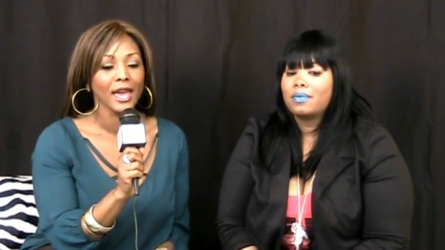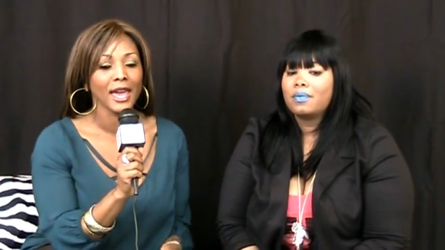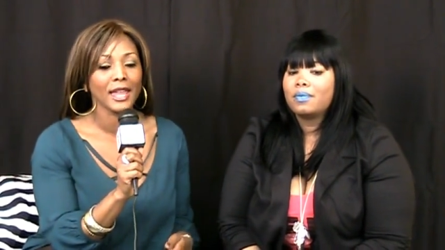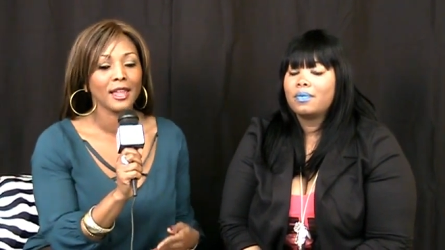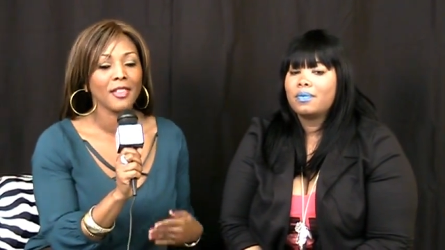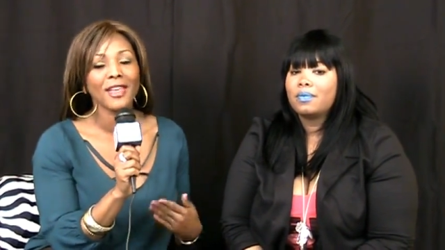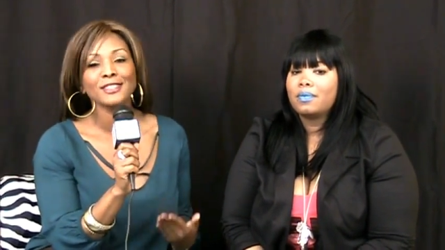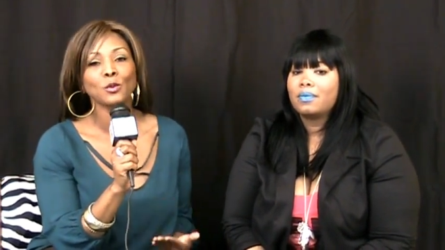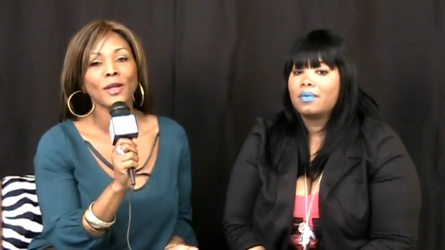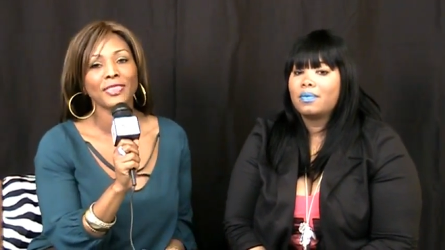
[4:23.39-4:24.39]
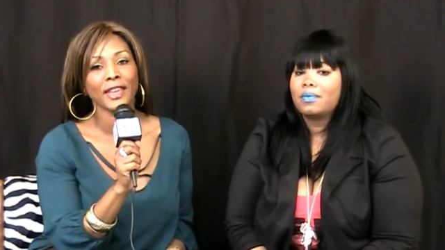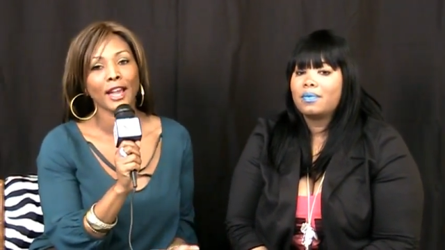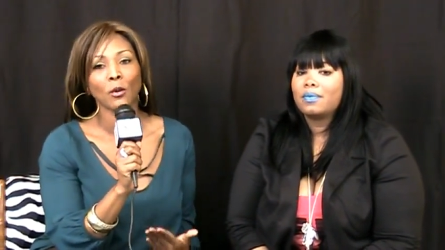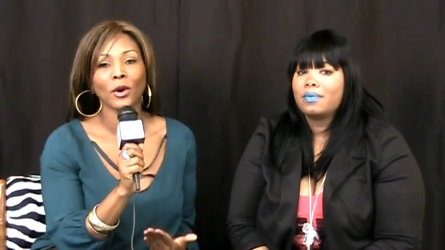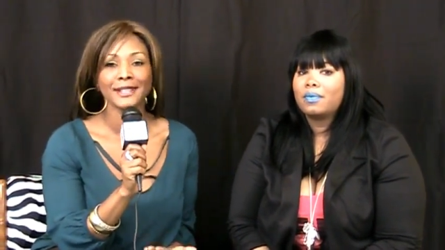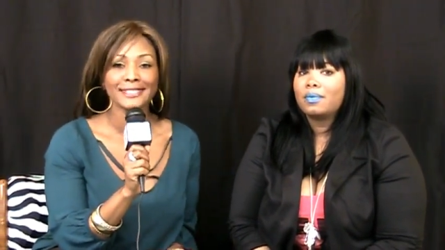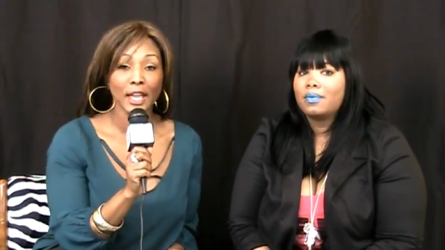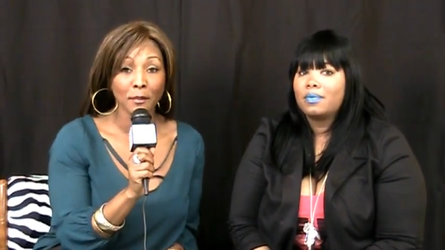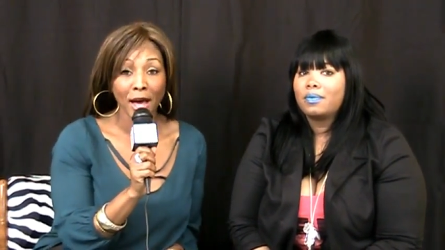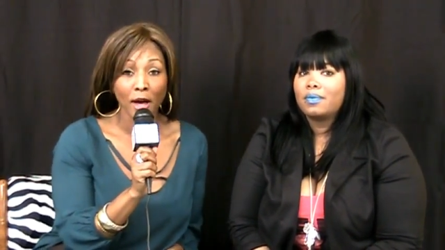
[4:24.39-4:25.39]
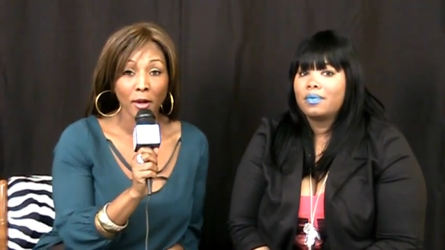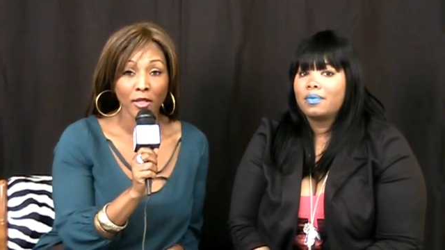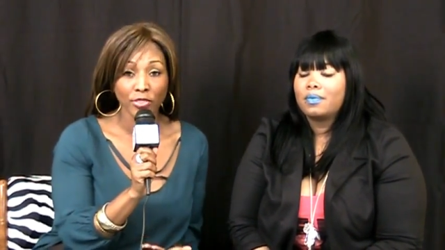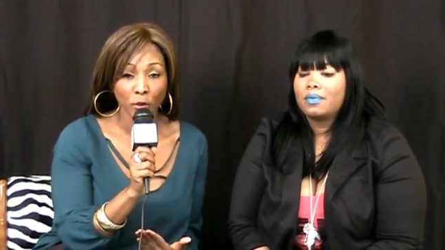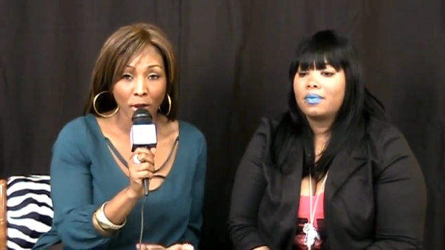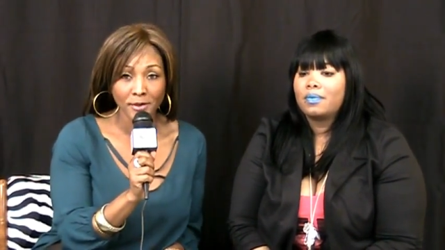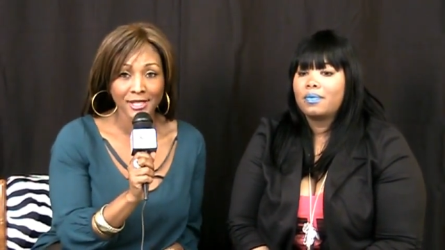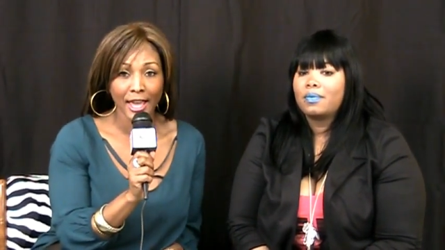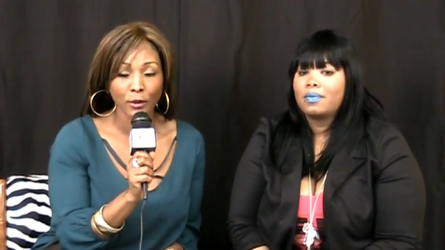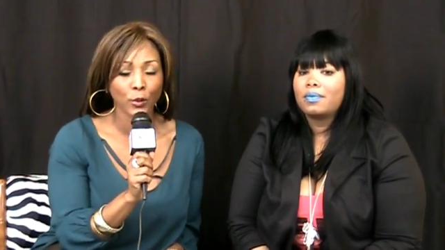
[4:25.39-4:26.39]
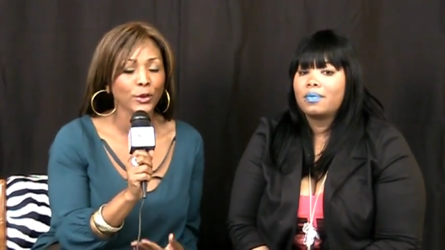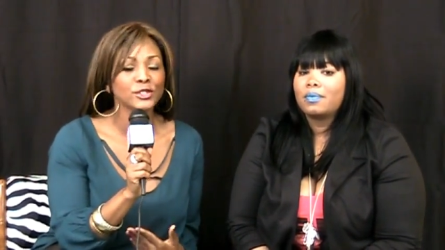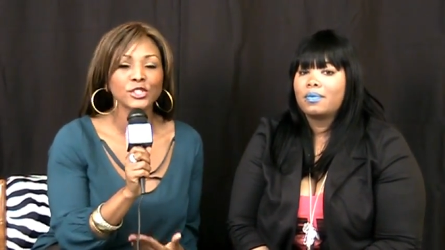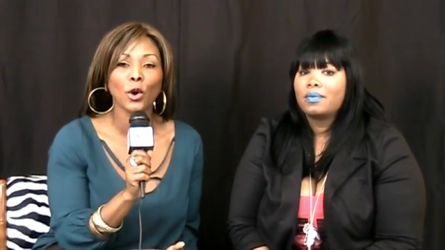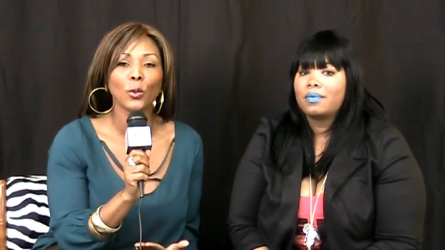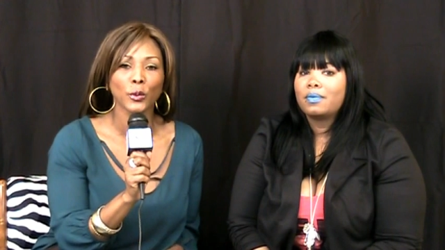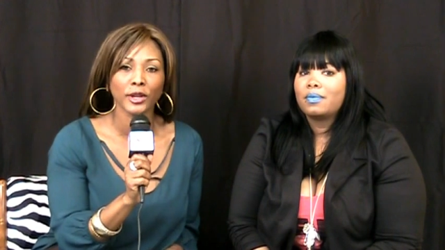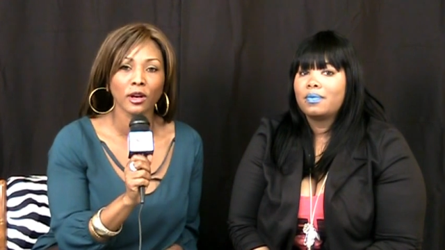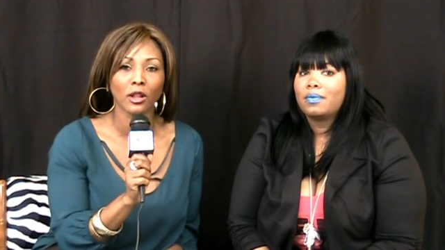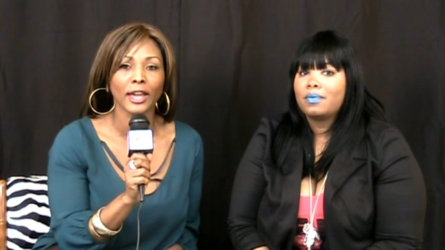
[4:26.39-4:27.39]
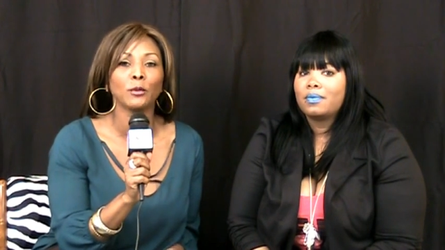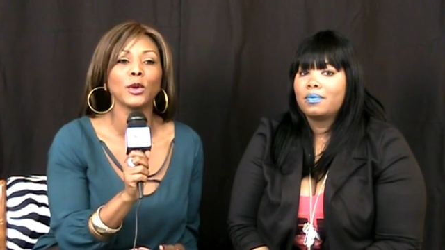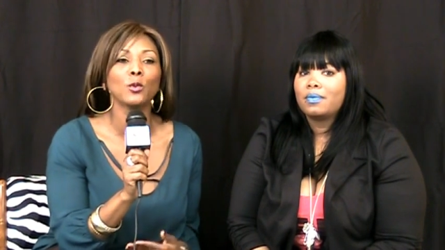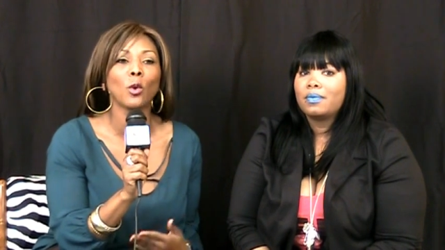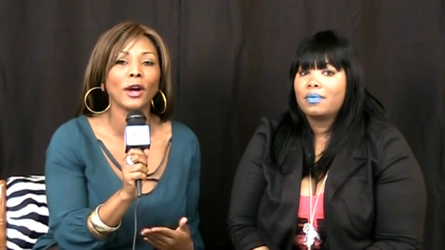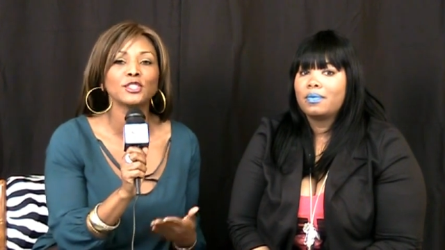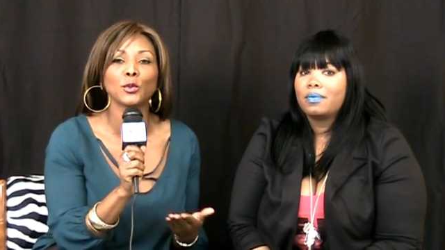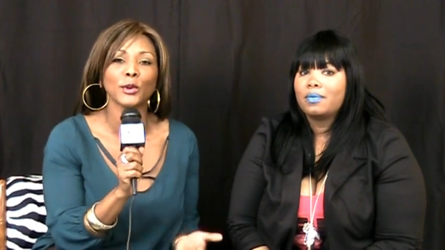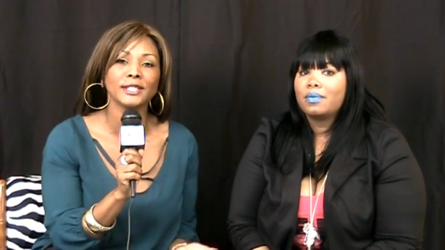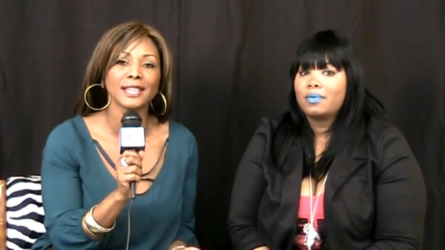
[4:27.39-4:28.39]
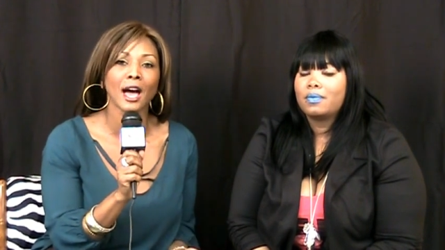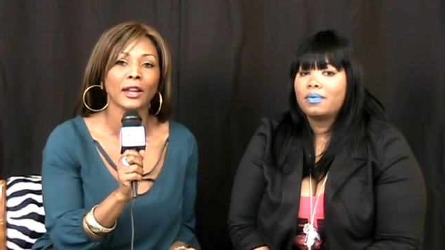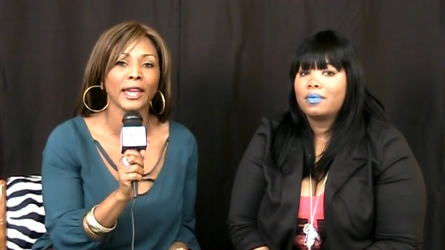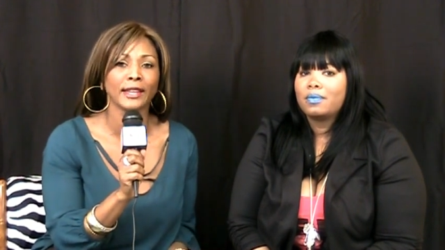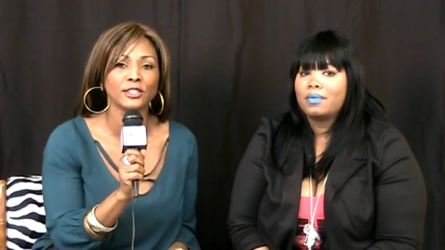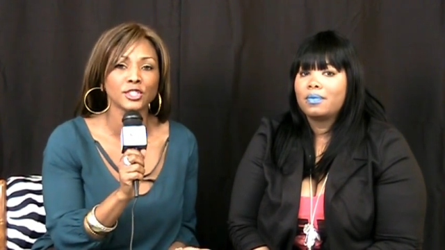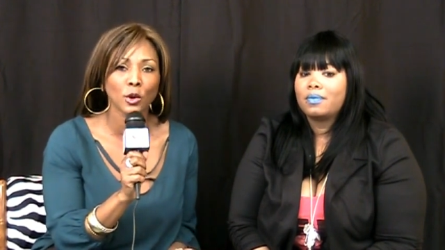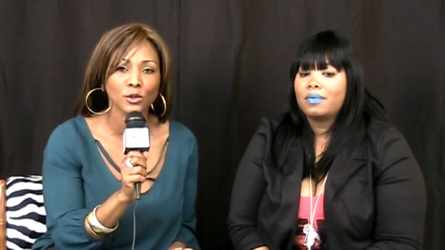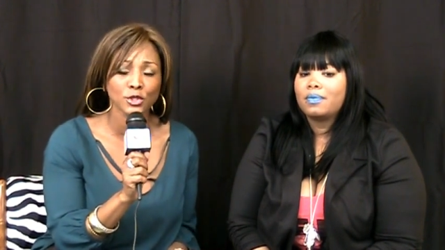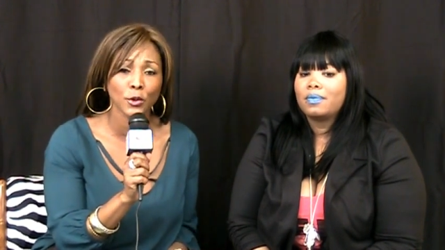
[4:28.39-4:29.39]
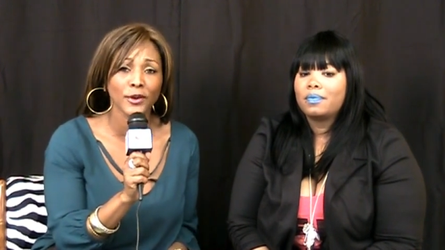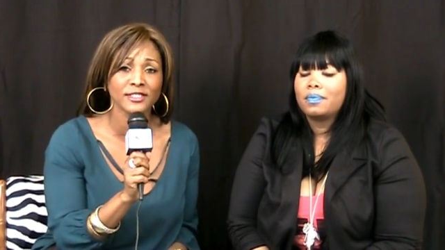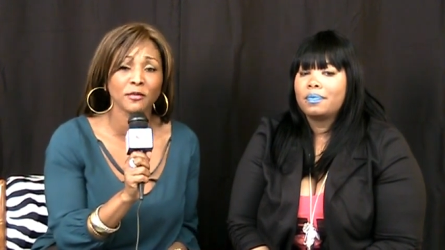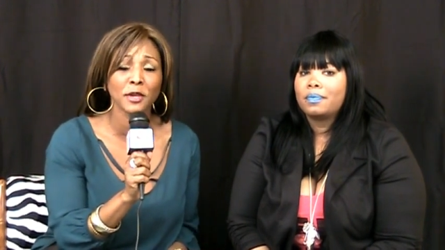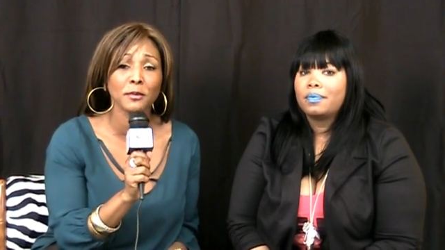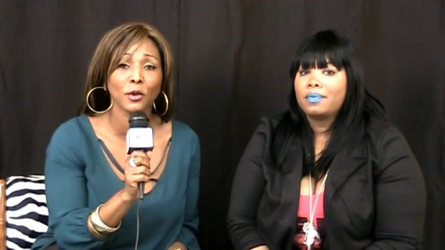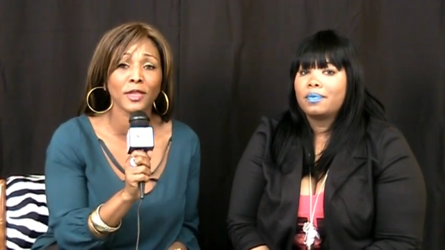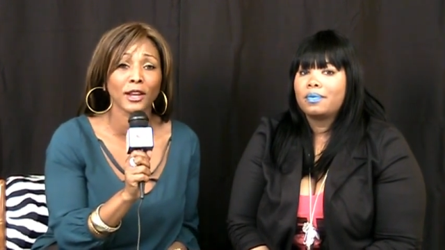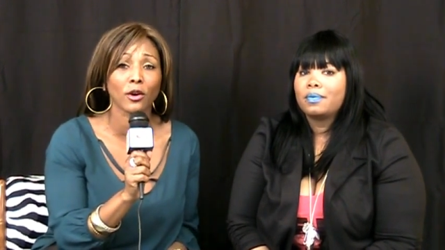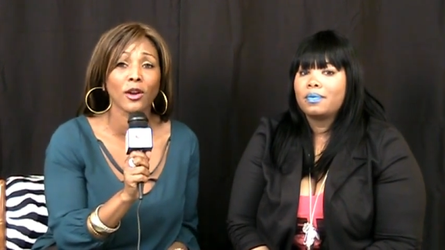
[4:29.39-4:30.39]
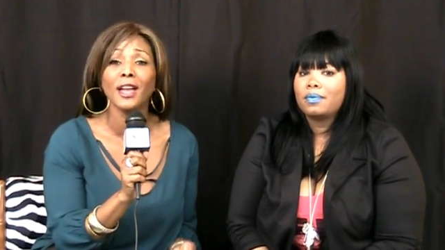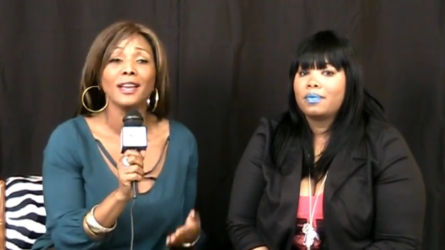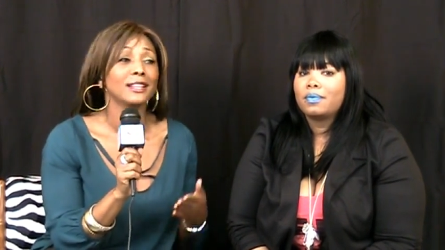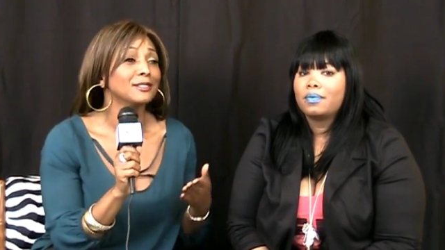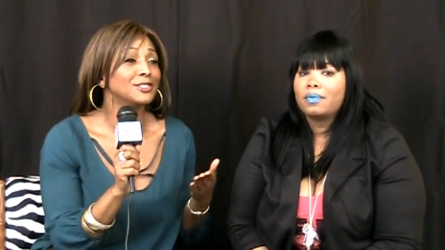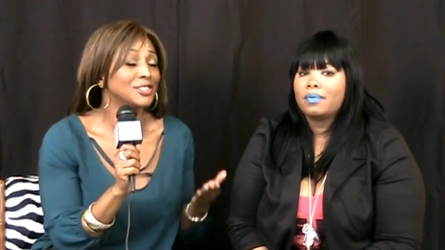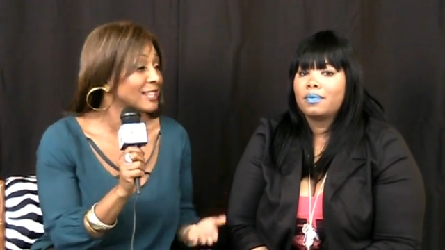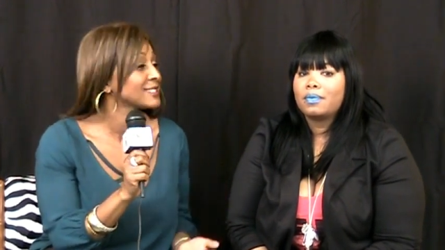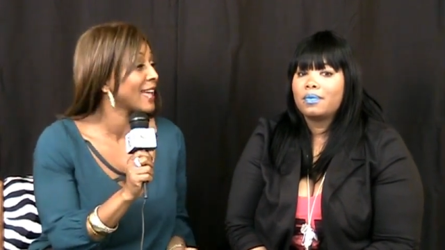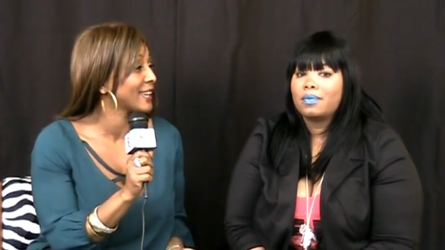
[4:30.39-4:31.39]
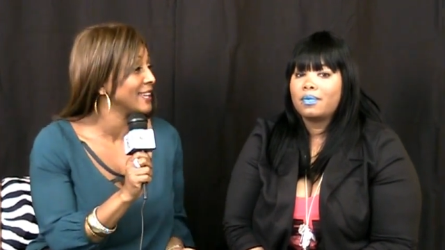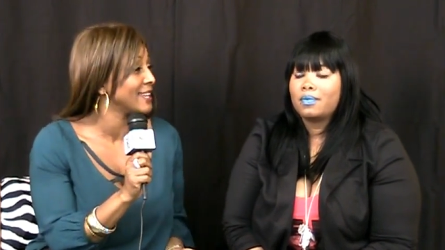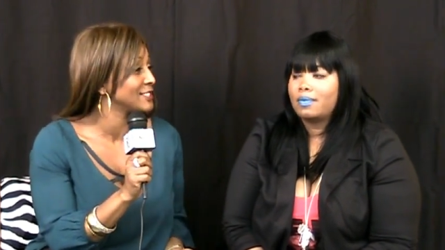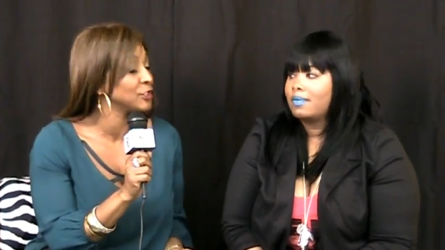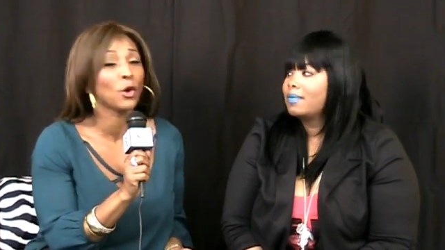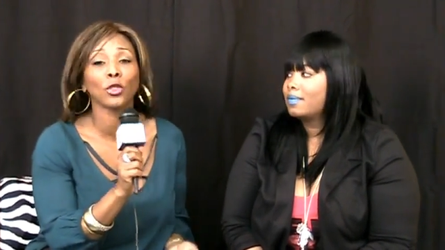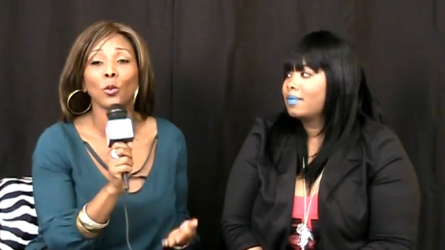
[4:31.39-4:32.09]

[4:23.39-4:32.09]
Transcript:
Speaker 1: And that's one thing I want to say about the website, we're so real and we want to reach out and show stories of people that are just like us, you know, the